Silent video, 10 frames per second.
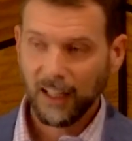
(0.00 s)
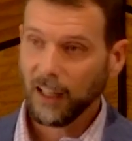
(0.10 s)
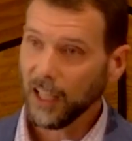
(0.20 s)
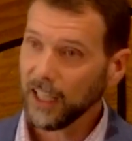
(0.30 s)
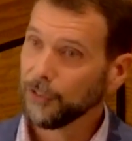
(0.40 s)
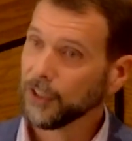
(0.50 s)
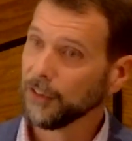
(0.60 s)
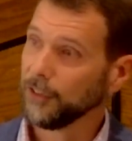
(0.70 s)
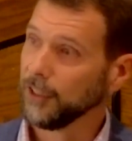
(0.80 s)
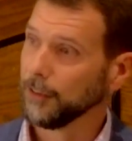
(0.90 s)
life
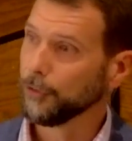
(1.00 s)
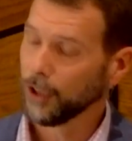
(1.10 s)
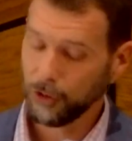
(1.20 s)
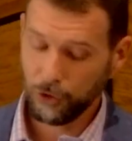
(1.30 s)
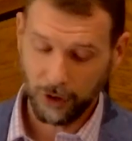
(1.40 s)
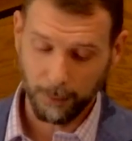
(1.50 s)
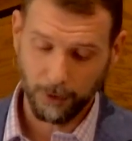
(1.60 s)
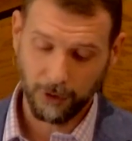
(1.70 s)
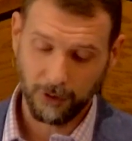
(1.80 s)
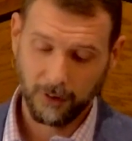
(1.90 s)
giving
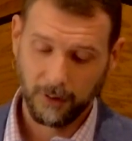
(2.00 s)
friendships